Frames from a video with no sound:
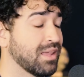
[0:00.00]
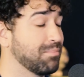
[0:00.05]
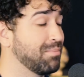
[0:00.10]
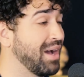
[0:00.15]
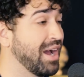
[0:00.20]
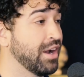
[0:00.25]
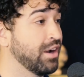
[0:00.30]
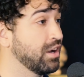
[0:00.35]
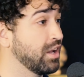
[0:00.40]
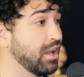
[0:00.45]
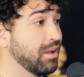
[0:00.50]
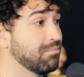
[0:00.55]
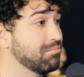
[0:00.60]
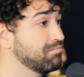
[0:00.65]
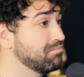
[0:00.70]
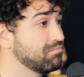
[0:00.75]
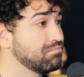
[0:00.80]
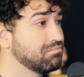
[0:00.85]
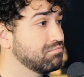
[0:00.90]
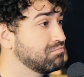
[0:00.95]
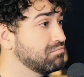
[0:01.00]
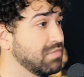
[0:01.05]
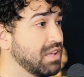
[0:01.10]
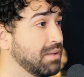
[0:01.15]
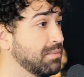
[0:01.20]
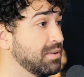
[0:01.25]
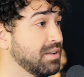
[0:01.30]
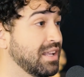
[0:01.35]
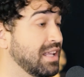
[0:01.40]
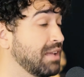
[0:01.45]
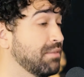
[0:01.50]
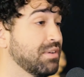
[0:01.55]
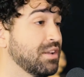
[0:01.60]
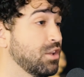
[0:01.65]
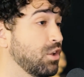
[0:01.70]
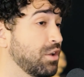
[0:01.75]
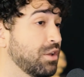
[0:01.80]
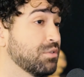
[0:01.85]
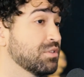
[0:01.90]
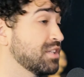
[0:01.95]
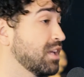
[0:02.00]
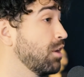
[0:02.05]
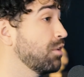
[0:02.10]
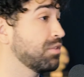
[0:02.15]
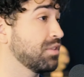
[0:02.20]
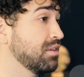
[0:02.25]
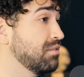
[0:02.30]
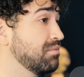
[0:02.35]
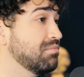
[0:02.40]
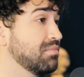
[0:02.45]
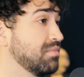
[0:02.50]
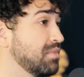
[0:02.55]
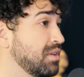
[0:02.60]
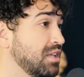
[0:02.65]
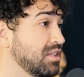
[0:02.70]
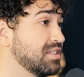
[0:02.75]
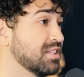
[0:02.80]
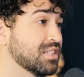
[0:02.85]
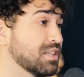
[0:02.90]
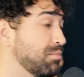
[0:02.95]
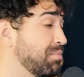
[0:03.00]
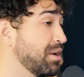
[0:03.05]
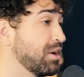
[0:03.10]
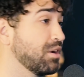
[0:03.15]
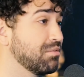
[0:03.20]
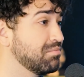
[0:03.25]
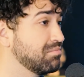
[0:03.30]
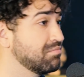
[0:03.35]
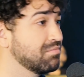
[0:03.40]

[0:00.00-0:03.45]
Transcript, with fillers: in that Bayern game. Right. Even though he was healthy, he disappeared.